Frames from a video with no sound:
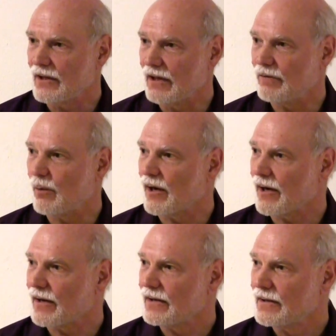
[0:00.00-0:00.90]
If
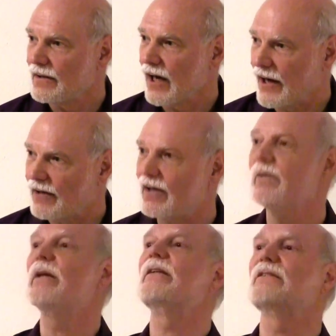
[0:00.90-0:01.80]
we're hungry,
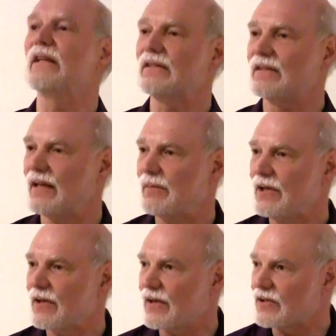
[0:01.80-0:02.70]
we can say, send me
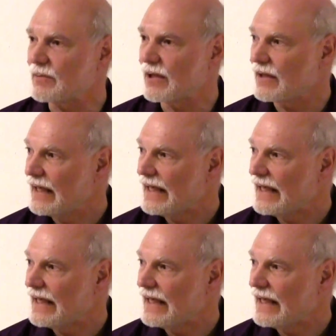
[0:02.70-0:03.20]
nourishment.